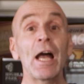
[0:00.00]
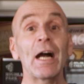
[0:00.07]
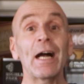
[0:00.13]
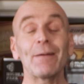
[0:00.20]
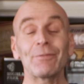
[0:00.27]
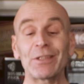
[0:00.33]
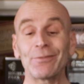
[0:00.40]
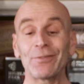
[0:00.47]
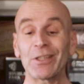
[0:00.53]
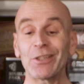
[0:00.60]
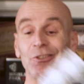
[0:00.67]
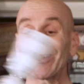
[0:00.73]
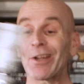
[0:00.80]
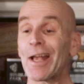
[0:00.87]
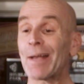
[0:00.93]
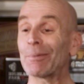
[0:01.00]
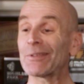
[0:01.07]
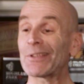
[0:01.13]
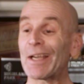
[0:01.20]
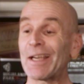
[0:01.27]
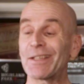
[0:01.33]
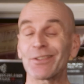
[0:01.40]
after you finish your
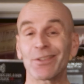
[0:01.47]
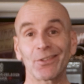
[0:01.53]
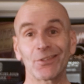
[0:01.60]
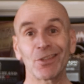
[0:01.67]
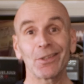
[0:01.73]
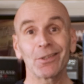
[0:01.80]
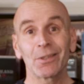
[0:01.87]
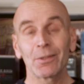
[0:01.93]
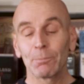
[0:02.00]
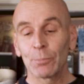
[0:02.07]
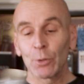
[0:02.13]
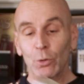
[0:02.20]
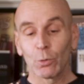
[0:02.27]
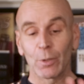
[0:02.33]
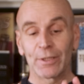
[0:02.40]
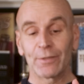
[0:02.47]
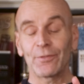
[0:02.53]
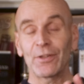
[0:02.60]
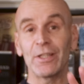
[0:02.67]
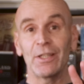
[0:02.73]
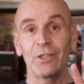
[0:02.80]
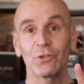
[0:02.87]
appetizers, you pull one of
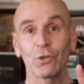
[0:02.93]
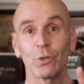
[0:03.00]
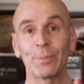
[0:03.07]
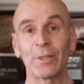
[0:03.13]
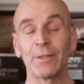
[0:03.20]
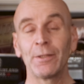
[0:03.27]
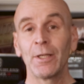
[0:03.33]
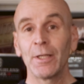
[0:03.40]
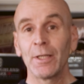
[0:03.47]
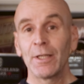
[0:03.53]
these open,